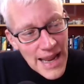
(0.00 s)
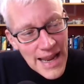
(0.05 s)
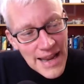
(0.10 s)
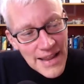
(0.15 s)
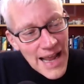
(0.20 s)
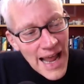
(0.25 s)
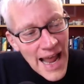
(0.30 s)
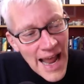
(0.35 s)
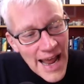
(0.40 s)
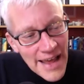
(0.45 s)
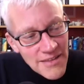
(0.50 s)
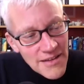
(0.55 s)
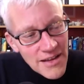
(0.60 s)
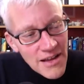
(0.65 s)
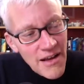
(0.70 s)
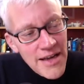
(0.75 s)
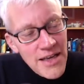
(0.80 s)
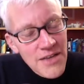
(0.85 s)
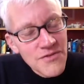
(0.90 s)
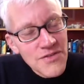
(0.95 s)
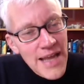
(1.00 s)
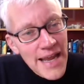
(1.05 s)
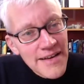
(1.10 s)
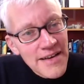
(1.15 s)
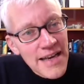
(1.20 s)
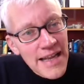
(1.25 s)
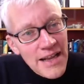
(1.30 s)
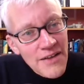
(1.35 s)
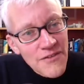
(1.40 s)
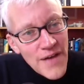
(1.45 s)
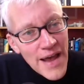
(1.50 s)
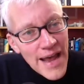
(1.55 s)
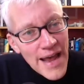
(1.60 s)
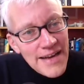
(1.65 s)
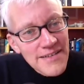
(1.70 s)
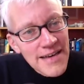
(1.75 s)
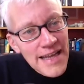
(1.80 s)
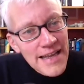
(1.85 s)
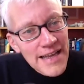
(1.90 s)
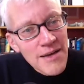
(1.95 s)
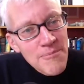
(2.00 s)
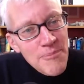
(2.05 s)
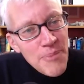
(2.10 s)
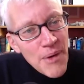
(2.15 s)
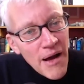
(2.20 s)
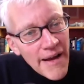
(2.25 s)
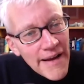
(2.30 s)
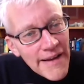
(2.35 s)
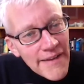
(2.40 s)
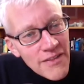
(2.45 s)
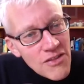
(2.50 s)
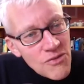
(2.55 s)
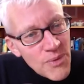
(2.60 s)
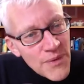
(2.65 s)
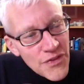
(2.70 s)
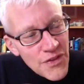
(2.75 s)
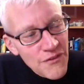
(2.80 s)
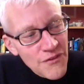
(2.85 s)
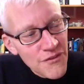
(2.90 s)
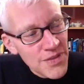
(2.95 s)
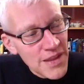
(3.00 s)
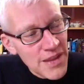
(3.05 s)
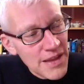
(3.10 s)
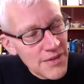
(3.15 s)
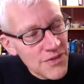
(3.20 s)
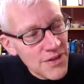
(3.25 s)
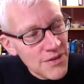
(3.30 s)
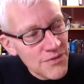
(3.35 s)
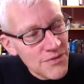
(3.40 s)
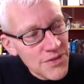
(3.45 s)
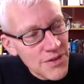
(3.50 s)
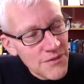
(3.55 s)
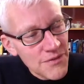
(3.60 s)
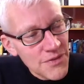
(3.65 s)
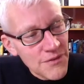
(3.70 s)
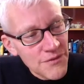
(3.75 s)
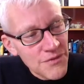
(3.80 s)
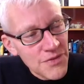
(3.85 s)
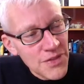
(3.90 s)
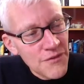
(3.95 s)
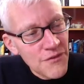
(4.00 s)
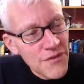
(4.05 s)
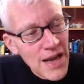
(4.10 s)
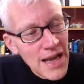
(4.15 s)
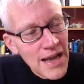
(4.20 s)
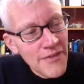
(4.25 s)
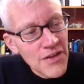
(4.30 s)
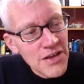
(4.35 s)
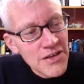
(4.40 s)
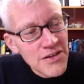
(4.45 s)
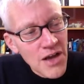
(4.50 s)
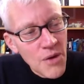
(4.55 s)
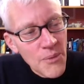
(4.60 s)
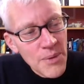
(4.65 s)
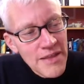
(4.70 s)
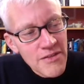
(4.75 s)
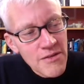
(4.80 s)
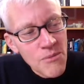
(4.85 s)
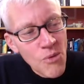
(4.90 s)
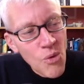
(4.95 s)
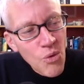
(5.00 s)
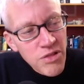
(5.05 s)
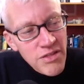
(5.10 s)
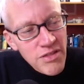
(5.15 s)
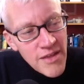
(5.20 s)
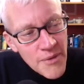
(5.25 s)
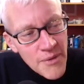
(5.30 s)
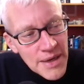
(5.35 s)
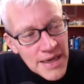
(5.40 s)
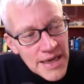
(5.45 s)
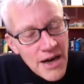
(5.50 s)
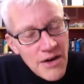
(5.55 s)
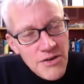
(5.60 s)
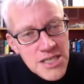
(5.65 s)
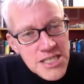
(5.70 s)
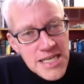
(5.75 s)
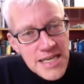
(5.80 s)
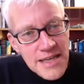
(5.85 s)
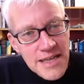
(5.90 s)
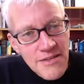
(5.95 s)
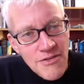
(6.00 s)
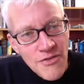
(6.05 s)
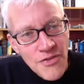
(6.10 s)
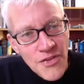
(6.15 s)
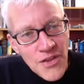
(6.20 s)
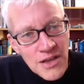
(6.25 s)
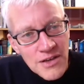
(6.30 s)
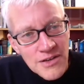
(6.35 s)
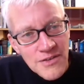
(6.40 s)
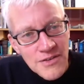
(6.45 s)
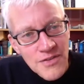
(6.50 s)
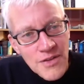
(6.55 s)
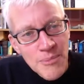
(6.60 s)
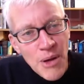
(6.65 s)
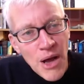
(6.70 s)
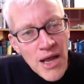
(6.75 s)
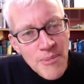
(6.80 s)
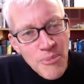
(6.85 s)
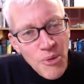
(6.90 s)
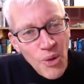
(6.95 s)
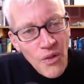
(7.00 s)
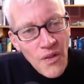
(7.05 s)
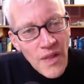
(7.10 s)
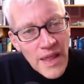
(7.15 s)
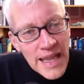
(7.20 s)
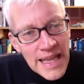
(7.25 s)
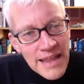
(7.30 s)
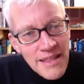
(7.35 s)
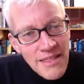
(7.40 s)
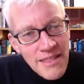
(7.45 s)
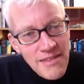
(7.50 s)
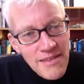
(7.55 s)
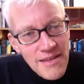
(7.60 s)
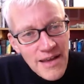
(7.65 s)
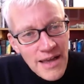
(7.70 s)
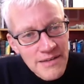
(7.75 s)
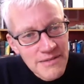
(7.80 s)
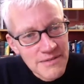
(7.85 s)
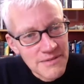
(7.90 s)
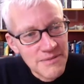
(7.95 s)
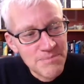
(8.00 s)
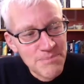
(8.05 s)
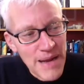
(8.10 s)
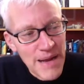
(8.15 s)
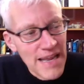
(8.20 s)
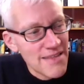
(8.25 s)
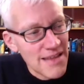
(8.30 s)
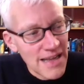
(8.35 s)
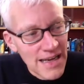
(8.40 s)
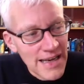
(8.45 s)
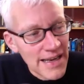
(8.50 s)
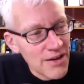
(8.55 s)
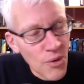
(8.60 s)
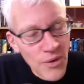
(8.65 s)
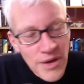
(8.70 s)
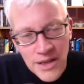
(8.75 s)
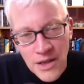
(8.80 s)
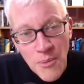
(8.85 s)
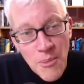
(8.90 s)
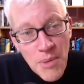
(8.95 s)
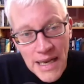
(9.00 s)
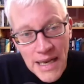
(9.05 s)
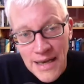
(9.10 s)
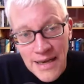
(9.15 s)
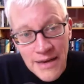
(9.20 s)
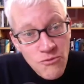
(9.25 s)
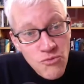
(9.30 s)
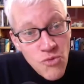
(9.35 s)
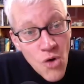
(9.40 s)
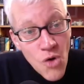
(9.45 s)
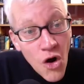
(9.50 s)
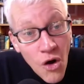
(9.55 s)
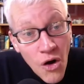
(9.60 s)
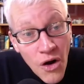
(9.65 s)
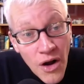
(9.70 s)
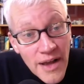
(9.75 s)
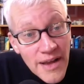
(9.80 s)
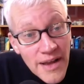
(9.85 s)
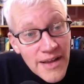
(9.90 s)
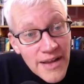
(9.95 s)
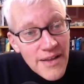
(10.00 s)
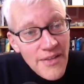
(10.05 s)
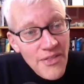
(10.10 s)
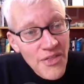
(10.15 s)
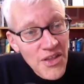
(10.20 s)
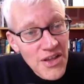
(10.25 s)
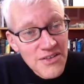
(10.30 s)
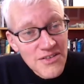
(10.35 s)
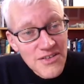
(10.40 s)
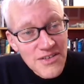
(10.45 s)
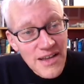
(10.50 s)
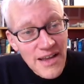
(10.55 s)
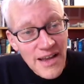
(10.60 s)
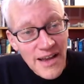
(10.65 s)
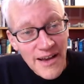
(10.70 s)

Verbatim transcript: it has a kind of deadening effect, and it combines with the feeling that Darwinism also encourages, that the Bible is basically got it completely wrong, that